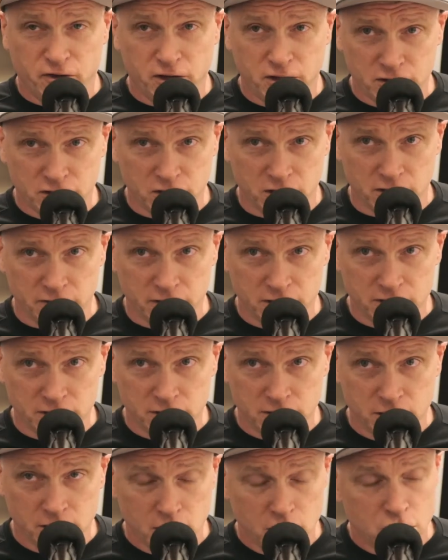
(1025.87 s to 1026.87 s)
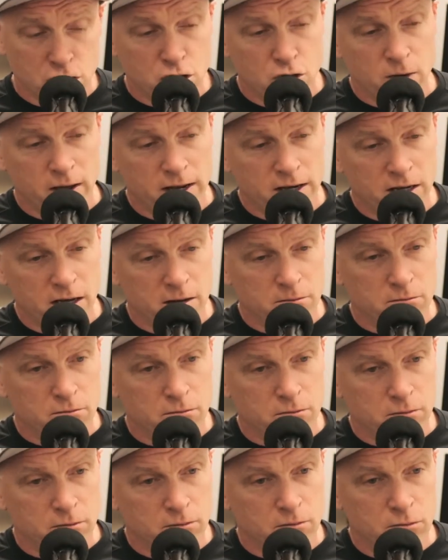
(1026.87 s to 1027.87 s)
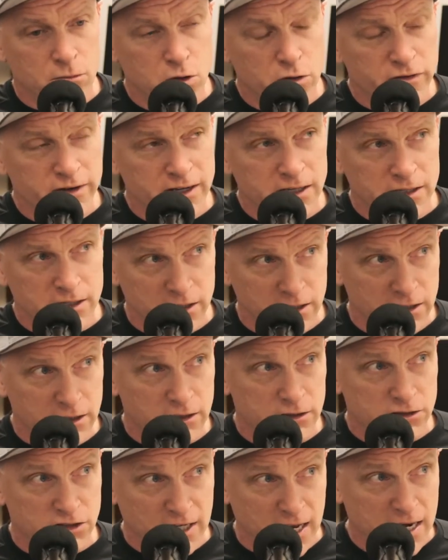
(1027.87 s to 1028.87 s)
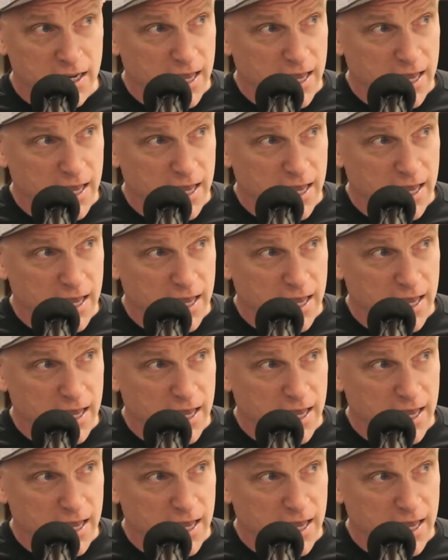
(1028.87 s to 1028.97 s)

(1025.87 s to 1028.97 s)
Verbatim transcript: your service. You Thanks. end up moving to San